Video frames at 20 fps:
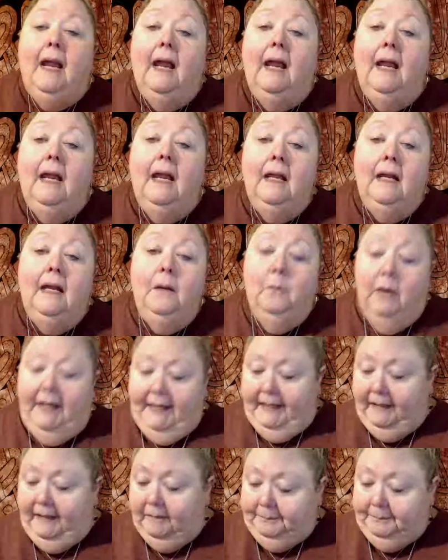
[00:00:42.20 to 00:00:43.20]

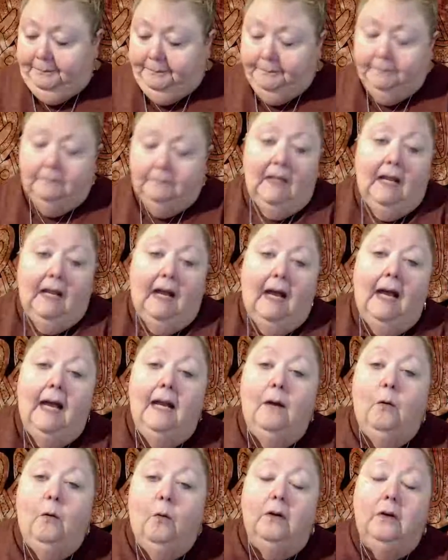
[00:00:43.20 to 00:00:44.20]
Anyway, I
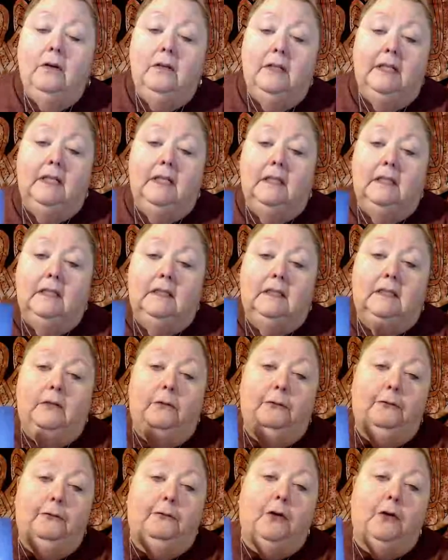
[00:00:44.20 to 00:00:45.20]
ordered this
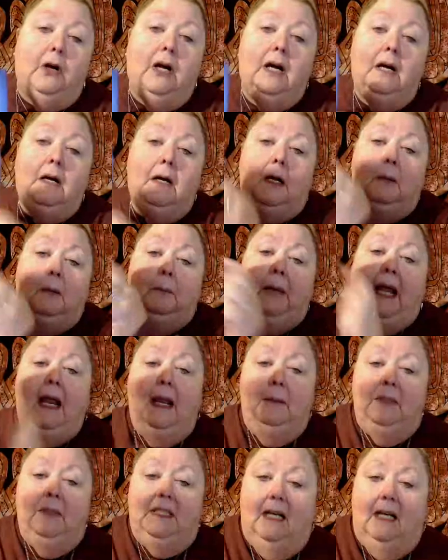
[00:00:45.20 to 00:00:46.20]
from
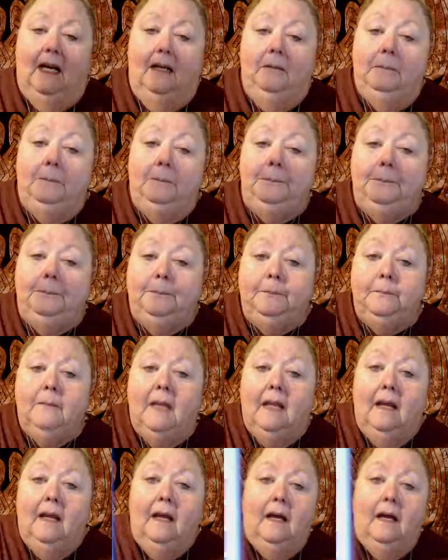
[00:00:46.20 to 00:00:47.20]
Amazon.
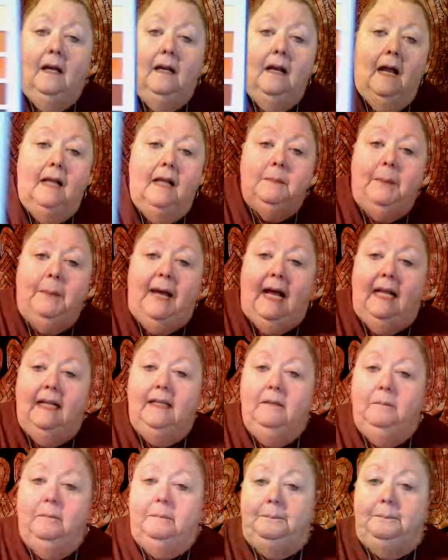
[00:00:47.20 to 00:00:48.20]
Nice
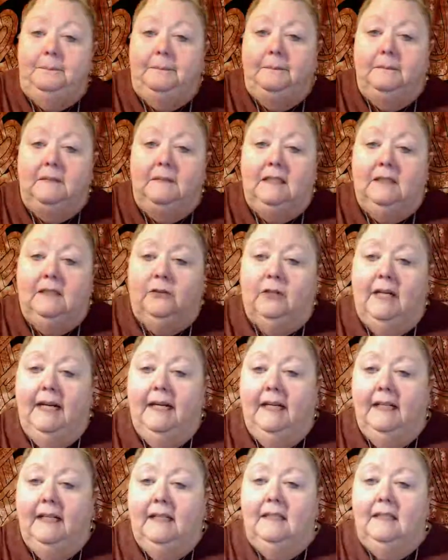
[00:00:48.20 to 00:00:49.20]
palette. Let's try and
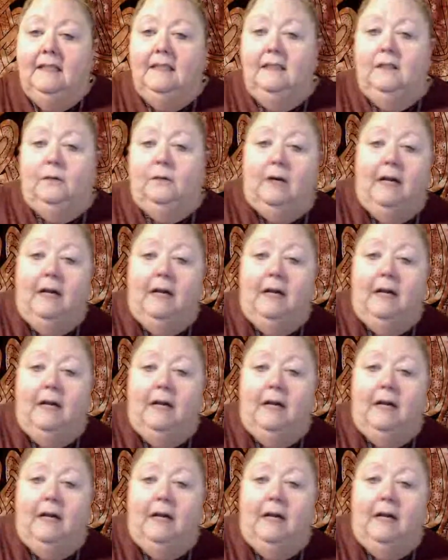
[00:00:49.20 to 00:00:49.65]
get this in the right